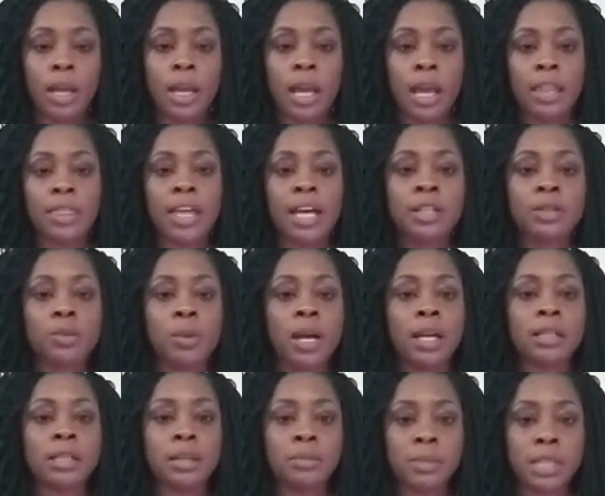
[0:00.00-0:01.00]
And that's
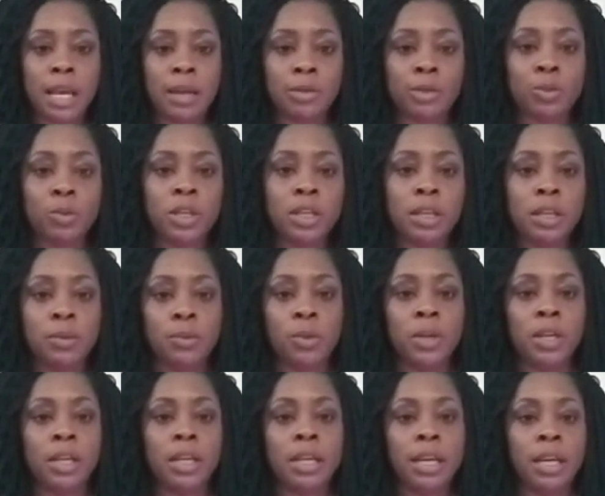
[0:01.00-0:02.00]
why sometimes
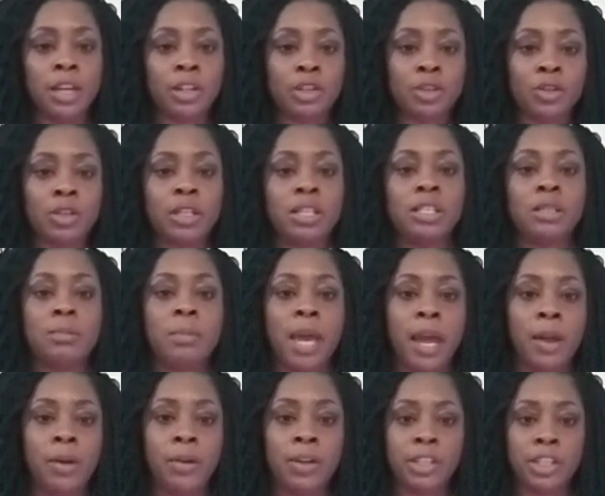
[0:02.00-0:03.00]
we enter these
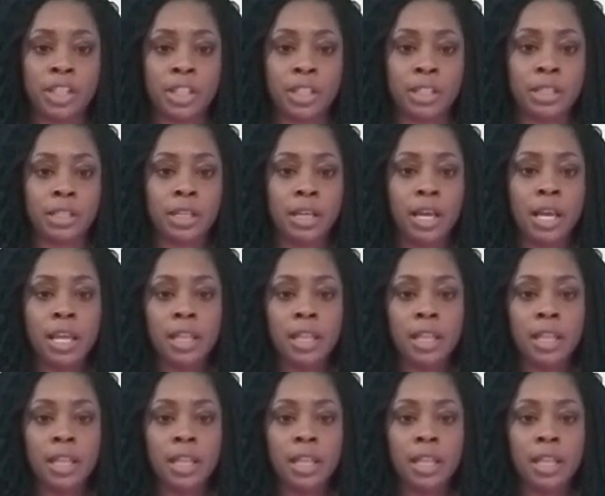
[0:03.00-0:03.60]
marriages